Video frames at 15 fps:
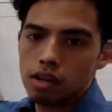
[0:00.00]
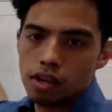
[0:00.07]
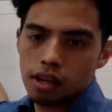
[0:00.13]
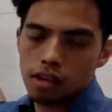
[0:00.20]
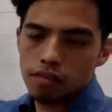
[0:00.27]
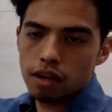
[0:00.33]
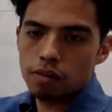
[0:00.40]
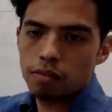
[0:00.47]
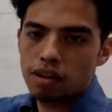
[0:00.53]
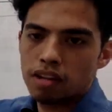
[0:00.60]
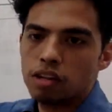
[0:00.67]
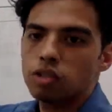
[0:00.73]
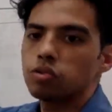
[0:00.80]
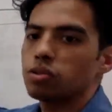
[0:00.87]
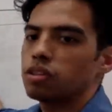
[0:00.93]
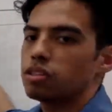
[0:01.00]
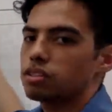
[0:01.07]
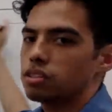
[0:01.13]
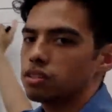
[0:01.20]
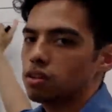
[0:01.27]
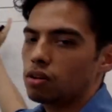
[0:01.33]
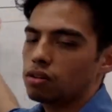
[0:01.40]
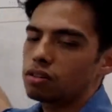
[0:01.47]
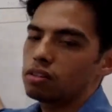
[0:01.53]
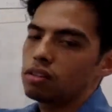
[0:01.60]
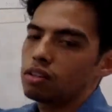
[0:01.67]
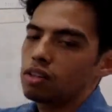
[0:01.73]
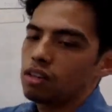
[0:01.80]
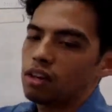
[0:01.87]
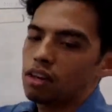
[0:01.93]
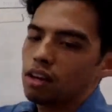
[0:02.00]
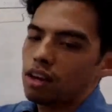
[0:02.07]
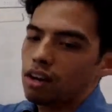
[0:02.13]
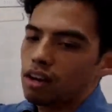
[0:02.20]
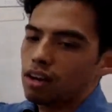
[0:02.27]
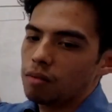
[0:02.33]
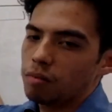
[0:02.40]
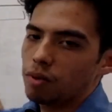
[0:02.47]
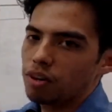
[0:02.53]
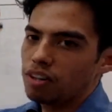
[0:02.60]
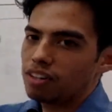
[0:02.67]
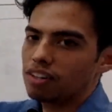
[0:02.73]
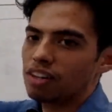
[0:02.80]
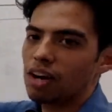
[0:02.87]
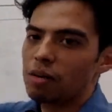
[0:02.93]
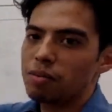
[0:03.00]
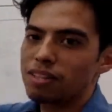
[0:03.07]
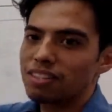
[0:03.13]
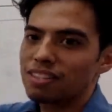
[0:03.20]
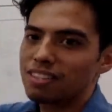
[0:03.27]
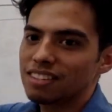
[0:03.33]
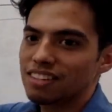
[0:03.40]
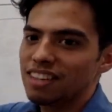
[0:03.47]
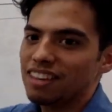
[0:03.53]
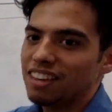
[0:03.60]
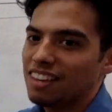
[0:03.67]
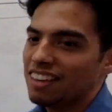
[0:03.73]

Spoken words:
If anybody knows what this is called, put it in the comments.